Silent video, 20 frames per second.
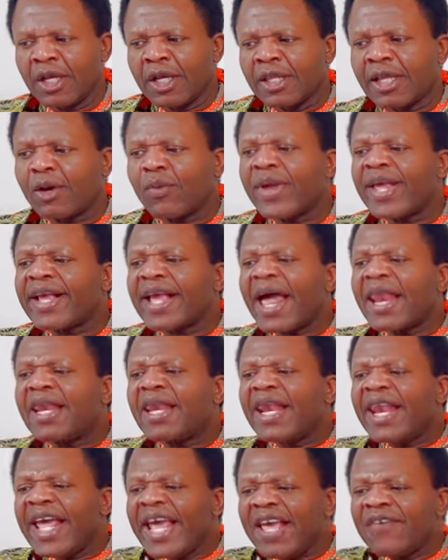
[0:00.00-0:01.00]
That we
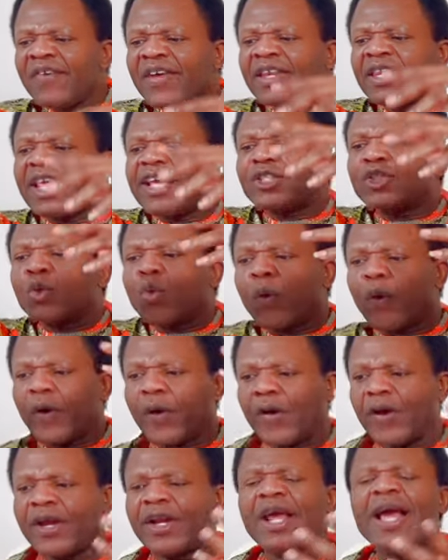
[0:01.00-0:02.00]
can live in this
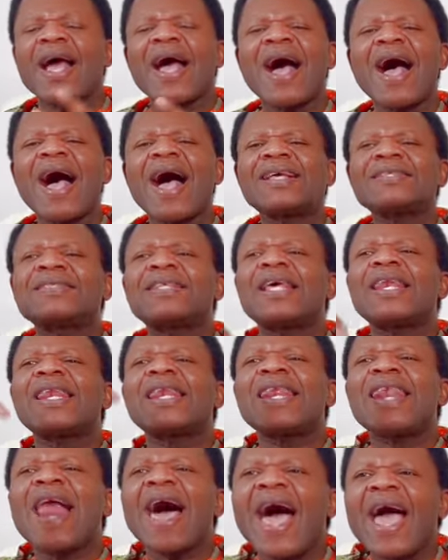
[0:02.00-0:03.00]
world as the
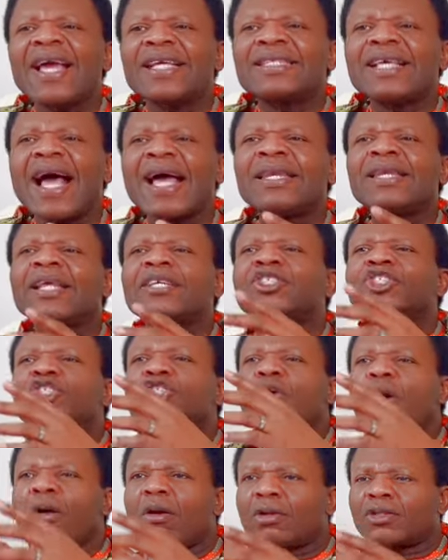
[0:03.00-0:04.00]
light and the
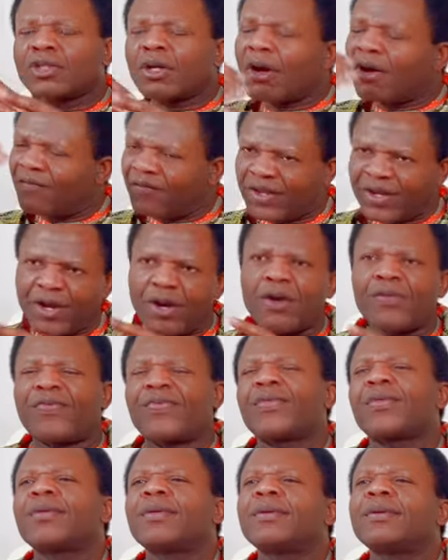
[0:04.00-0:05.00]
salt of the
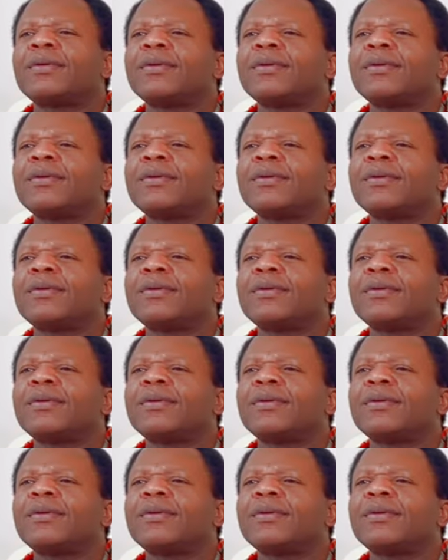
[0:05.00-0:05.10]
earth.